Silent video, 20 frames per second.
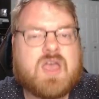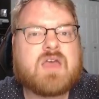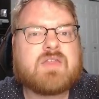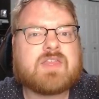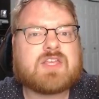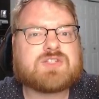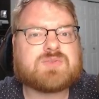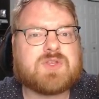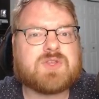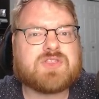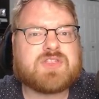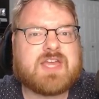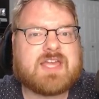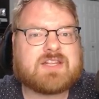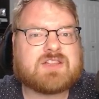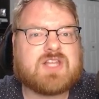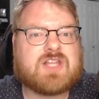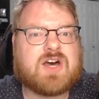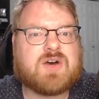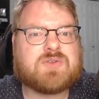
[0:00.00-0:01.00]
This will
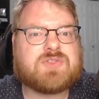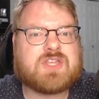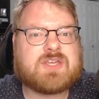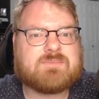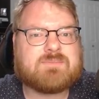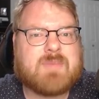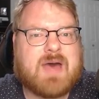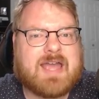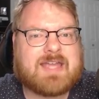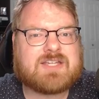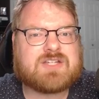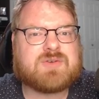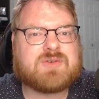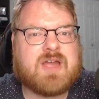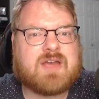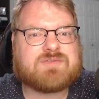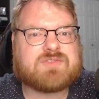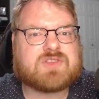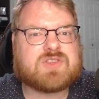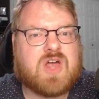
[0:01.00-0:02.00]
then load the
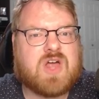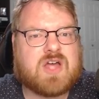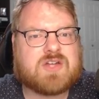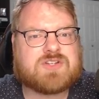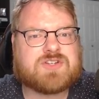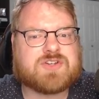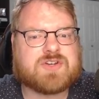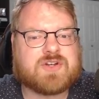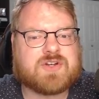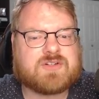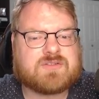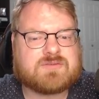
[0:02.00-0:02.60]
Minecraft launcher.